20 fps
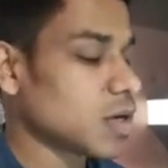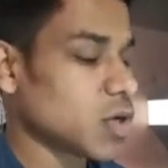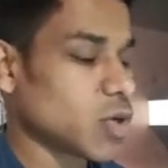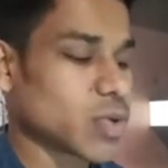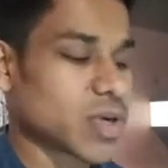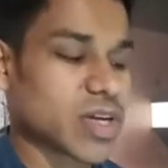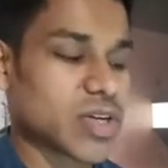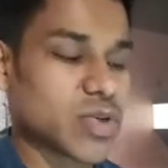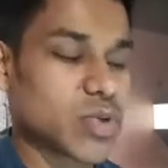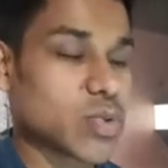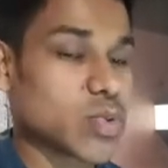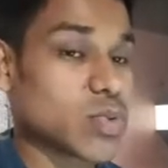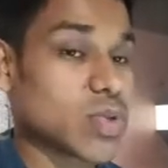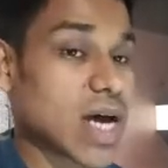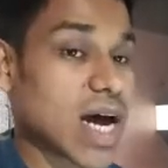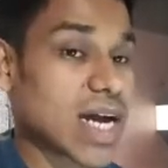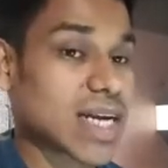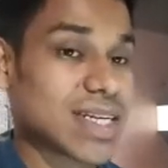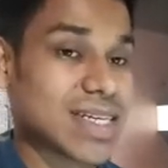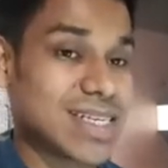You can do
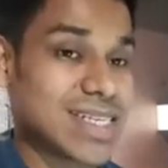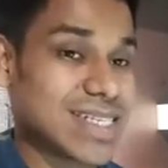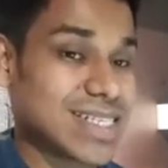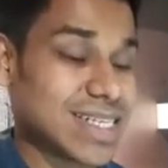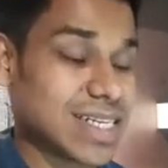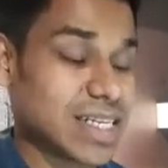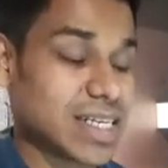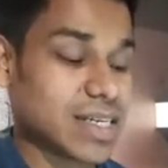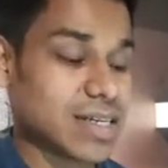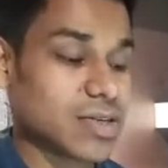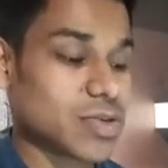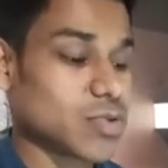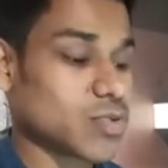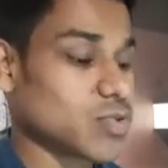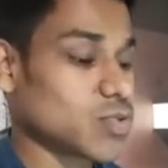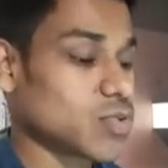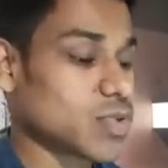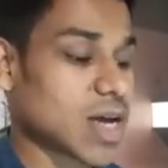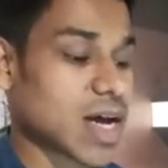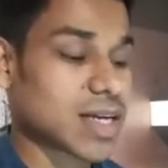that easily. You
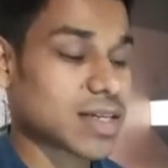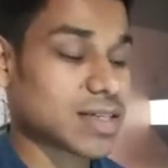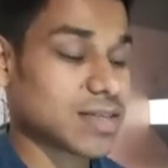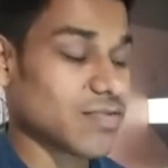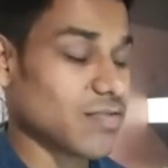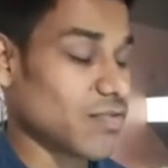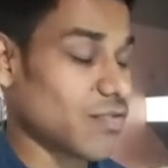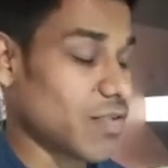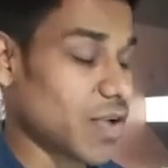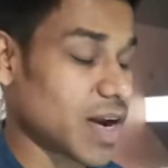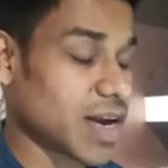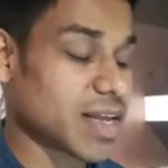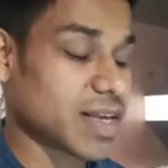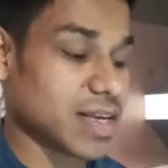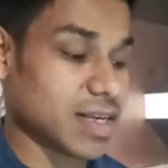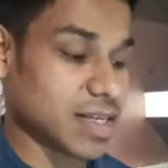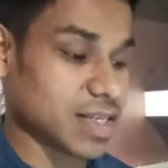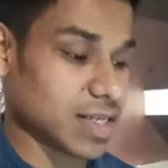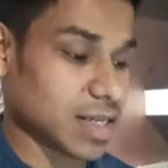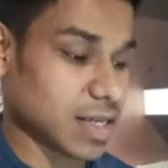do that very
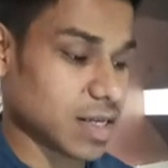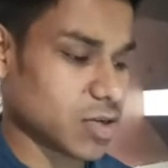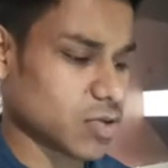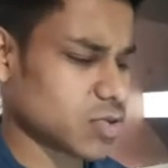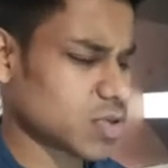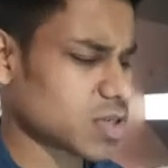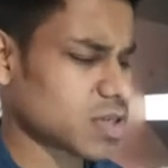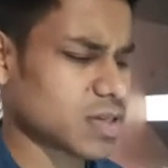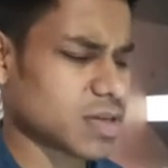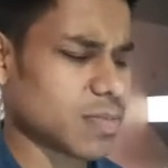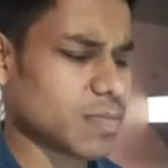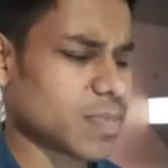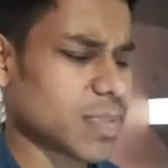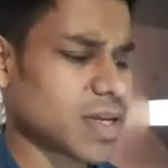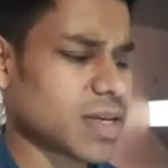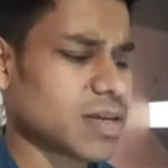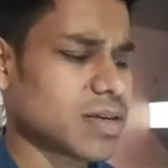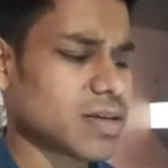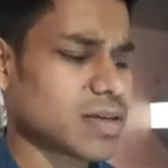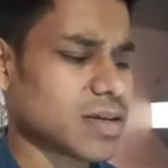easily. You just
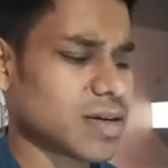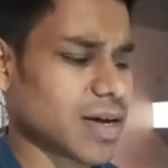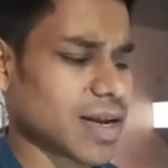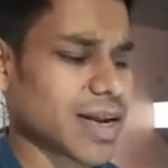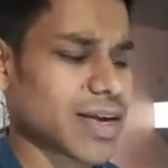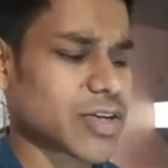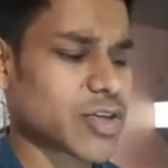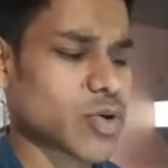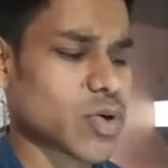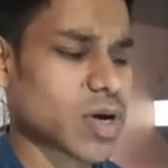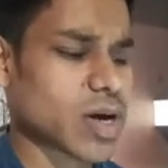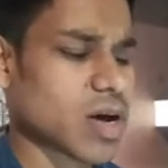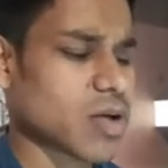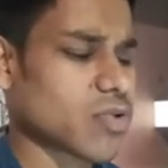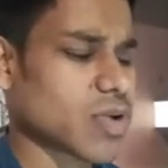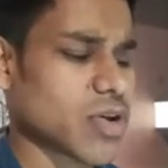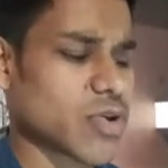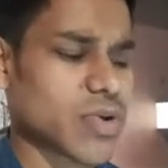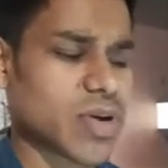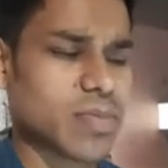simply connect your
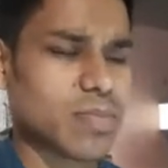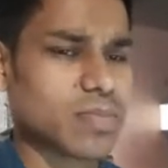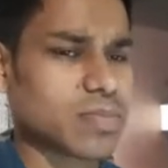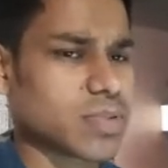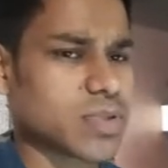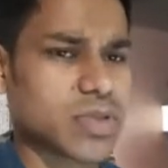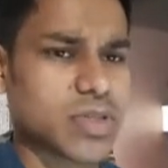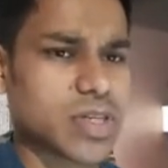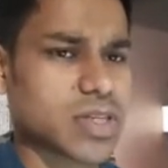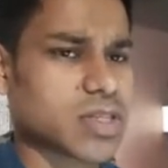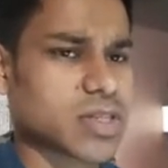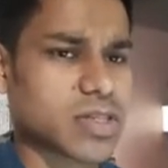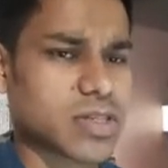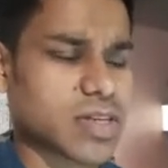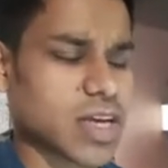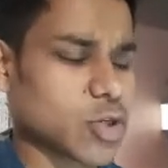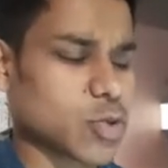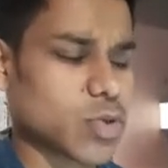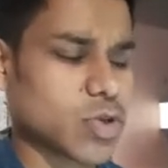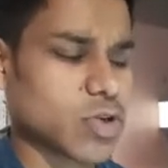account and you can just
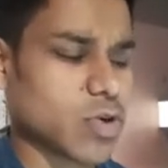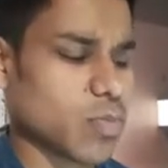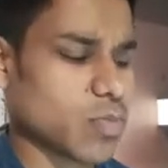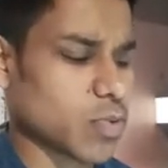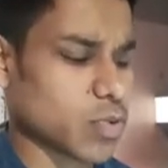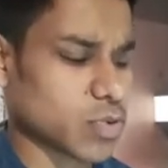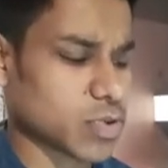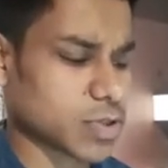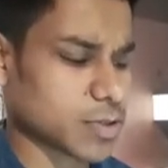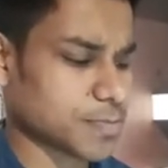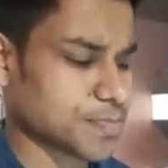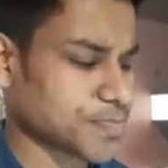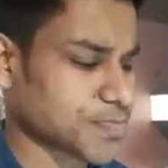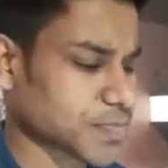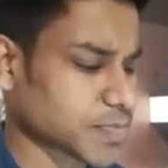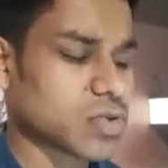schedule your post.